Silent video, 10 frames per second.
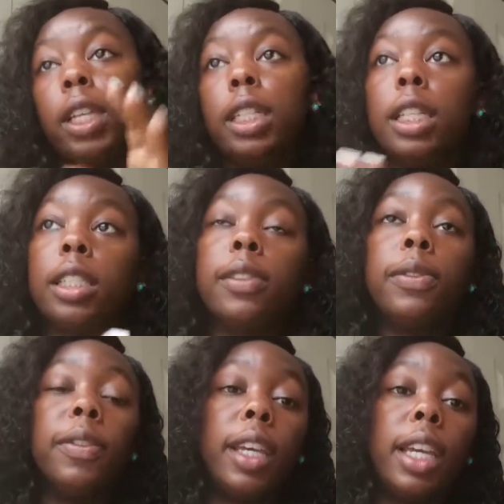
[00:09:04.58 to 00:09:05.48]

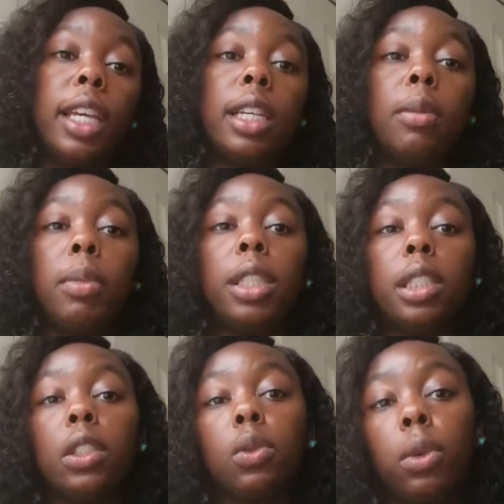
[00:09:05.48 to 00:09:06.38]
doesn't fit in the
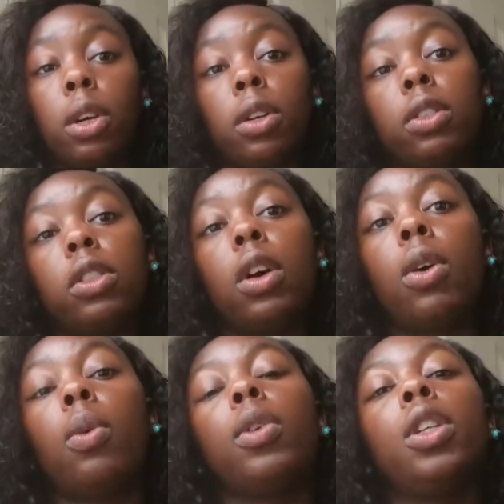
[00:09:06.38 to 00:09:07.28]
business world.
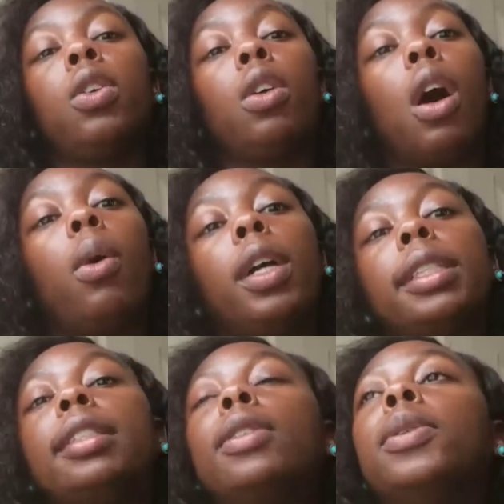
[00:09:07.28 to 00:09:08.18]
So when you go
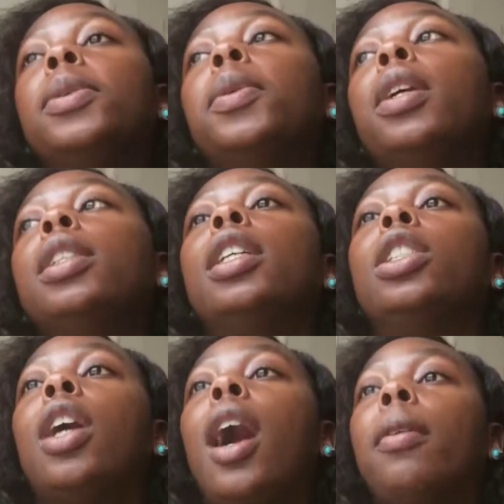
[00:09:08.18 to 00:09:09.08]
into the
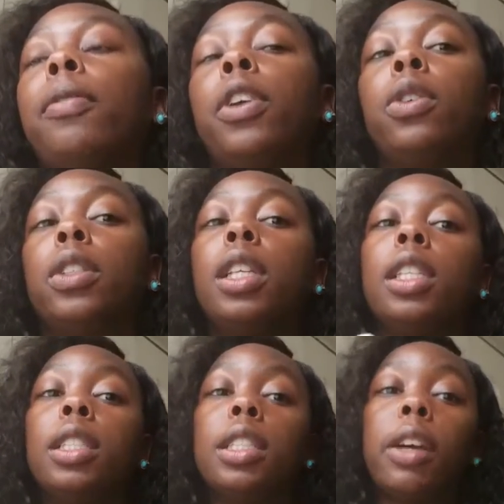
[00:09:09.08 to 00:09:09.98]
job fields, and
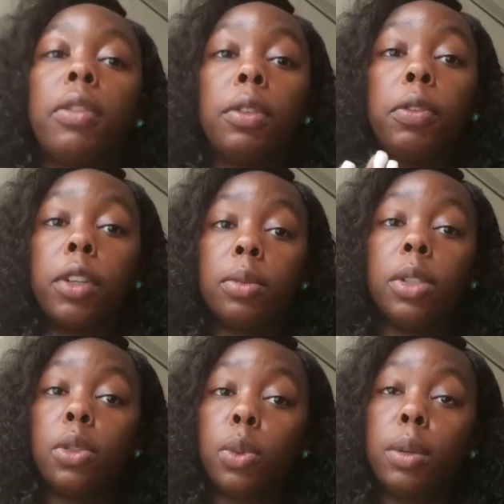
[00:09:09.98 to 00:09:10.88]
this is definitely for
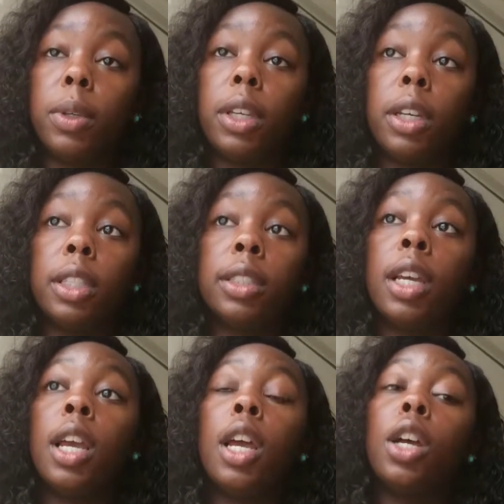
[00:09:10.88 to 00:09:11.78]
freshmen as well, because
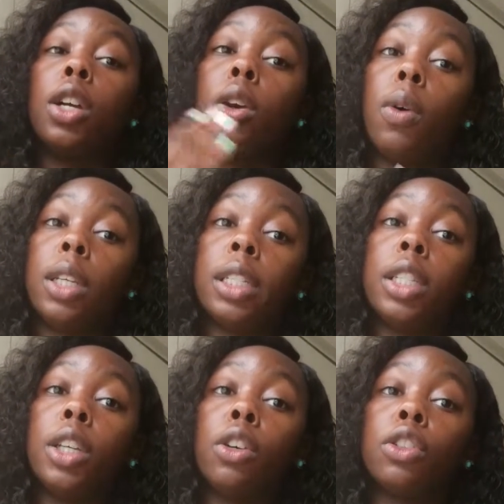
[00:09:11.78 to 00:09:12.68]
going
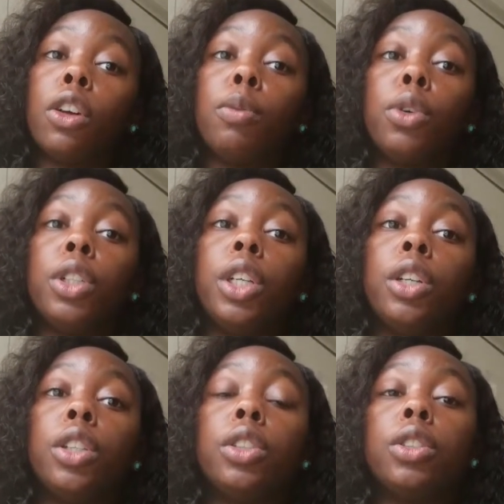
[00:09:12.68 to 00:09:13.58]
into your sophomore
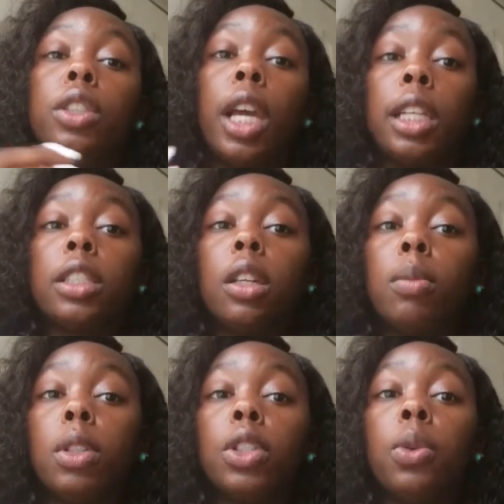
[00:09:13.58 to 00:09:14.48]
year, that
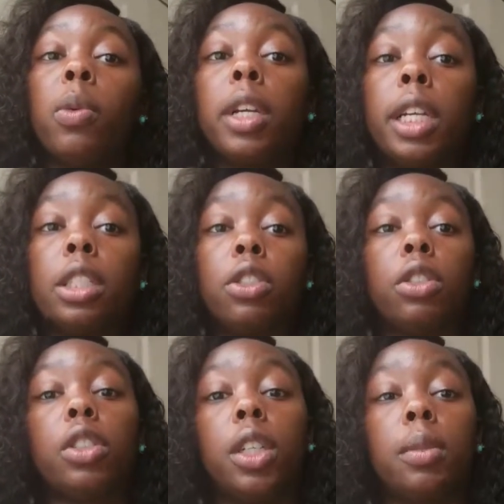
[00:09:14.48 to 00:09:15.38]
summer you want an
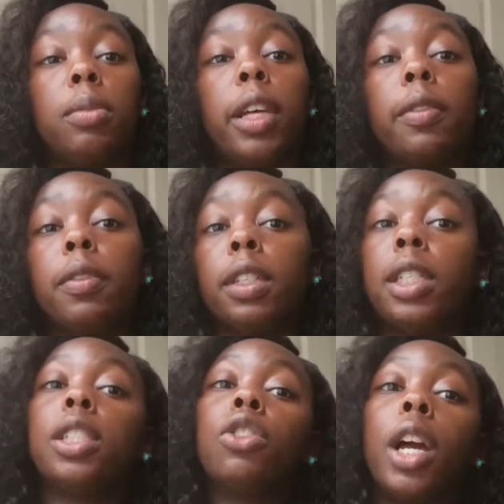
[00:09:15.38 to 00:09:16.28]
internship.
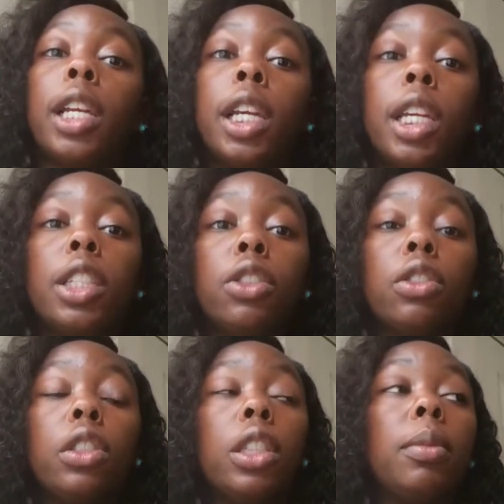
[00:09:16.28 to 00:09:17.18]
Definitely try to get an
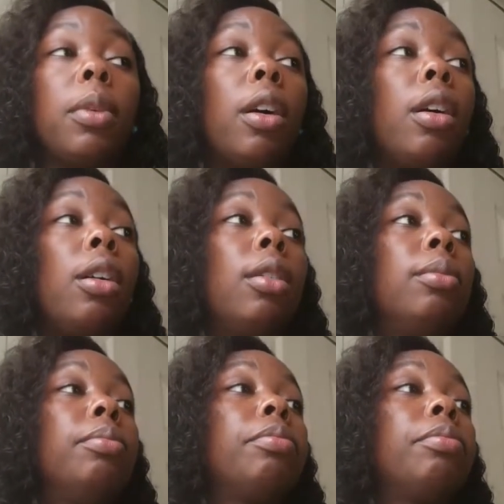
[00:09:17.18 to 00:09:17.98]
internship. Um,